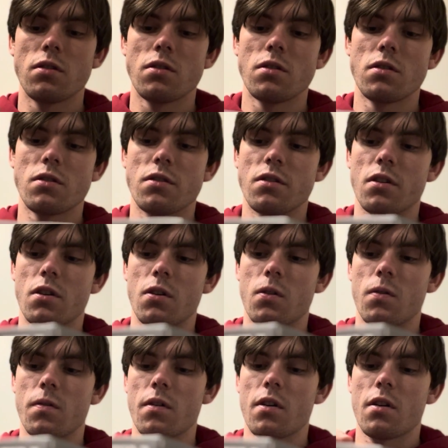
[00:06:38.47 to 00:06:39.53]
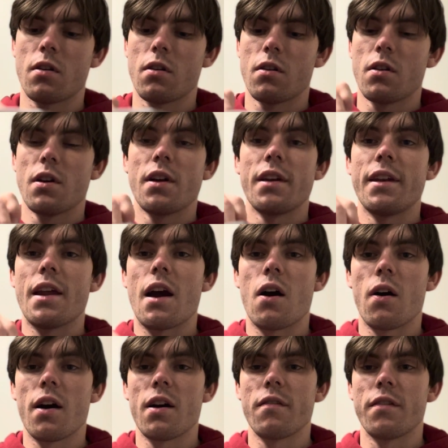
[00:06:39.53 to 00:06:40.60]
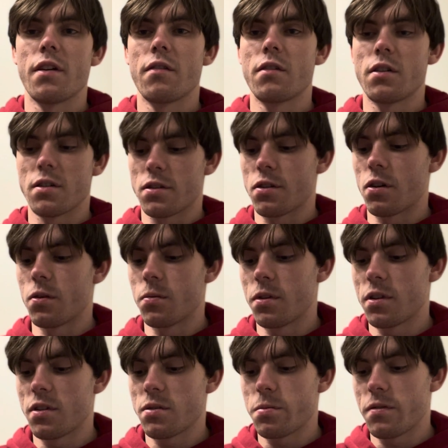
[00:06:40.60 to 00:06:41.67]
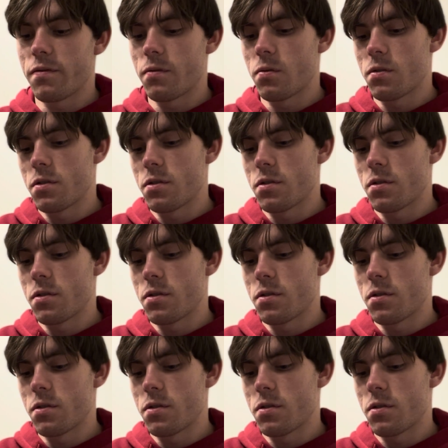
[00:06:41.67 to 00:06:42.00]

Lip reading: So now I've never installed one of these before,